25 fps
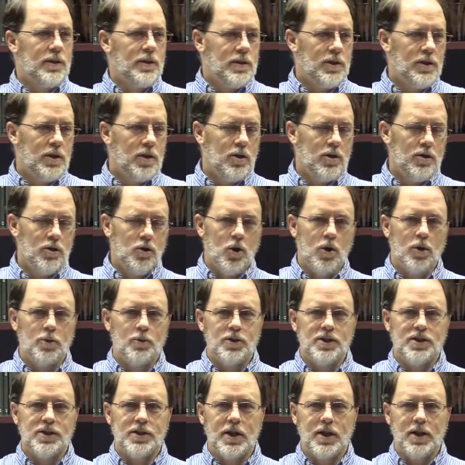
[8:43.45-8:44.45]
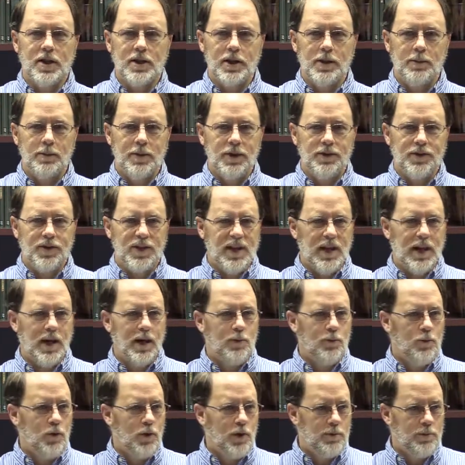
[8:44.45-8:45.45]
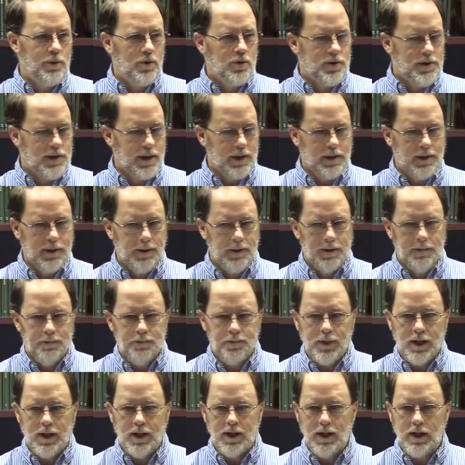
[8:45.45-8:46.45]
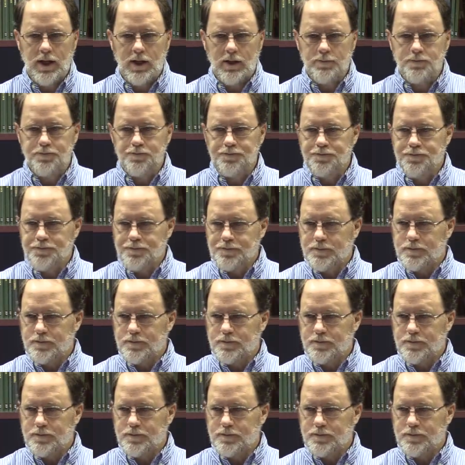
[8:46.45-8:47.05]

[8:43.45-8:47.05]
you know, Norm was talking about the cowboy music. Um,